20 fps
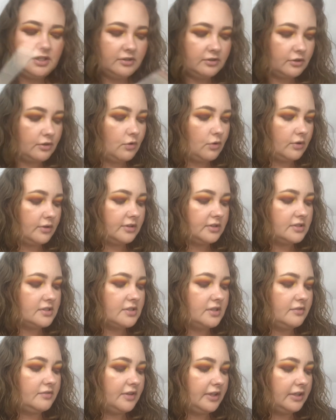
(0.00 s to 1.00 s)
inner corner and
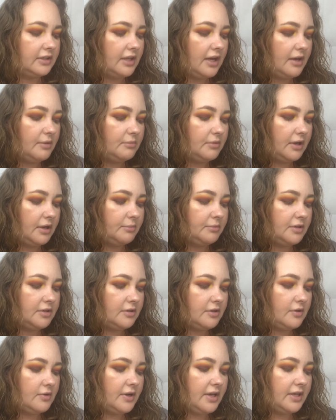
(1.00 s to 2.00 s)
stuff like that. But I'm going
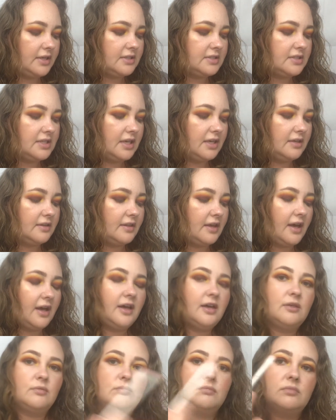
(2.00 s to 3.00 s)
to go ahead and take
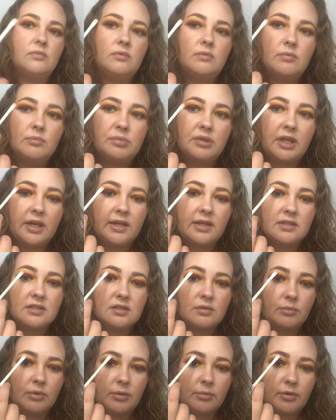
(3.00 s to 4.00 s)
that and apply it
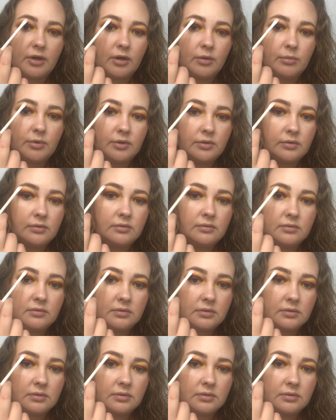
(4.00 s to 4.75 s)
to my brow bone.